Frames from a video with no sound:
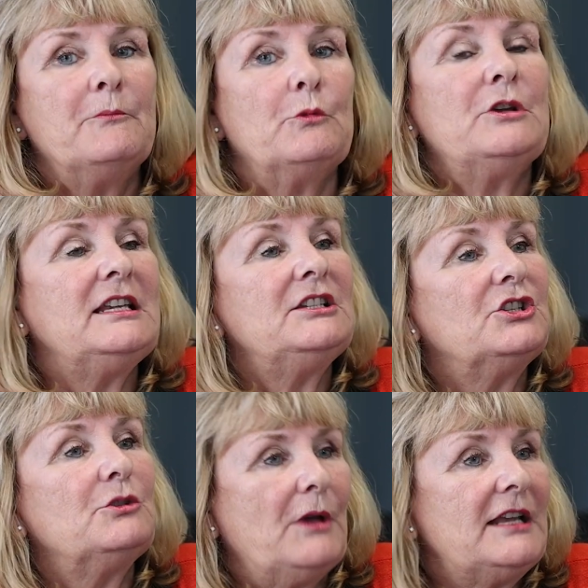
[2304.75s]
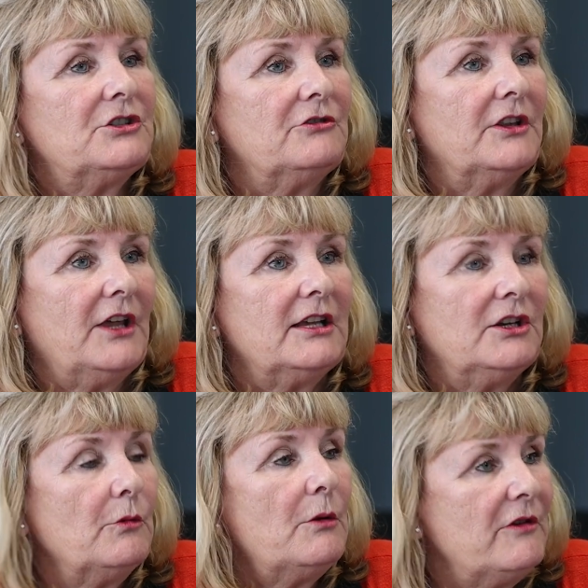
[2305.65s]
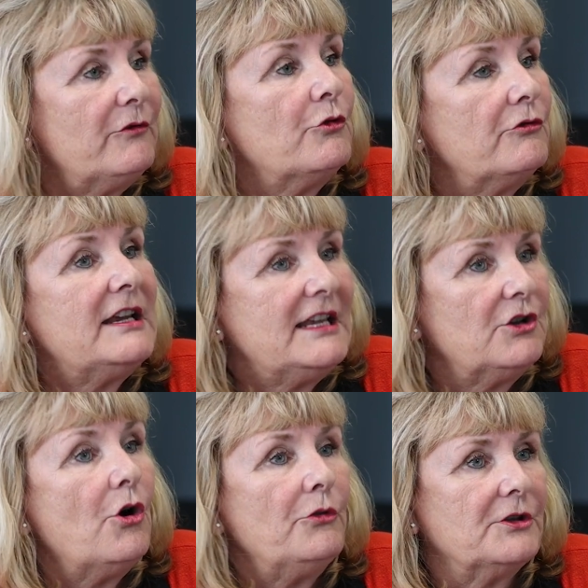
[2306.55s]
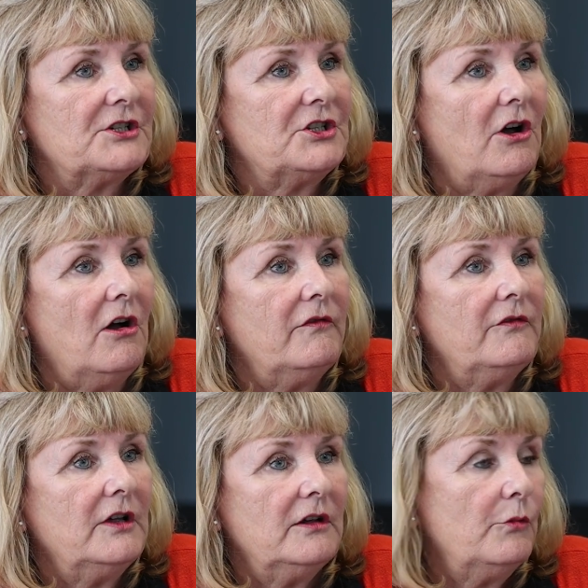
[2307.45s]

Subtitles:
But we need to do better at that, where we've already got the staff,